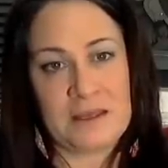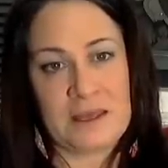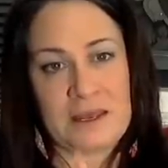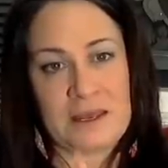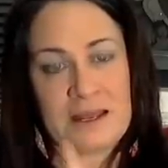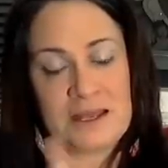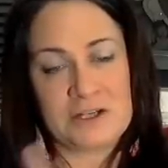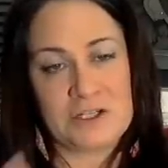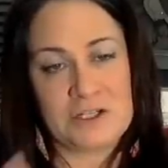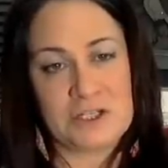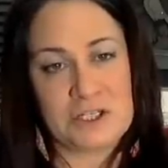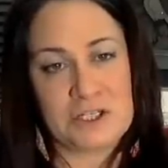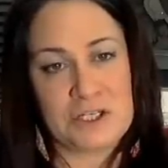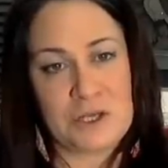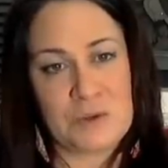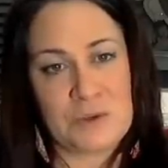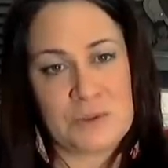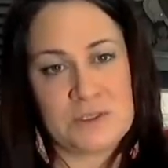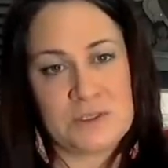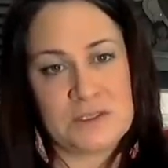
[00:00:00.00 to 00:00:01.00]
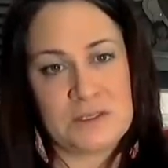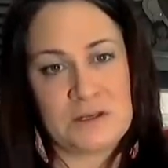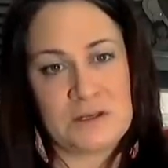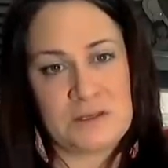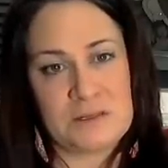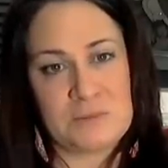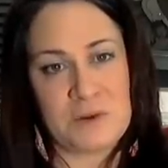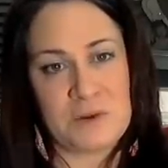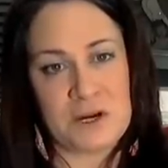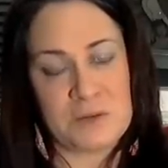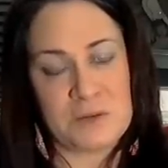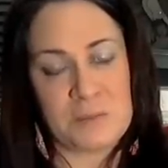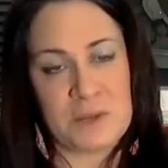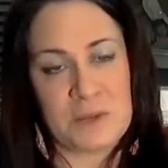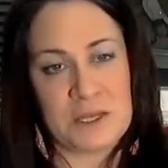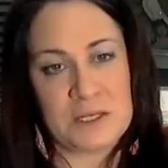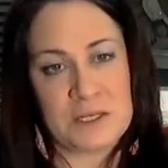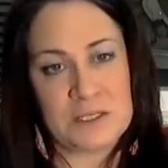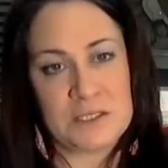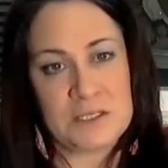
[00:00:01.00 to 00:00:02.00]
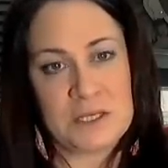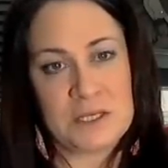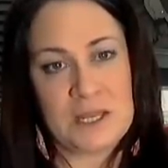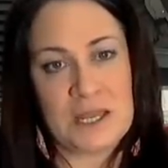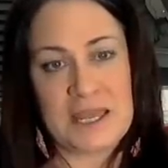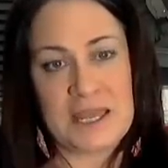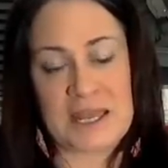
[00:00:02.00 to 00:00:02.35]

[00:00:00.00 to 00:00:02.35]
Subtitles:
and actually go and sit on the park bench,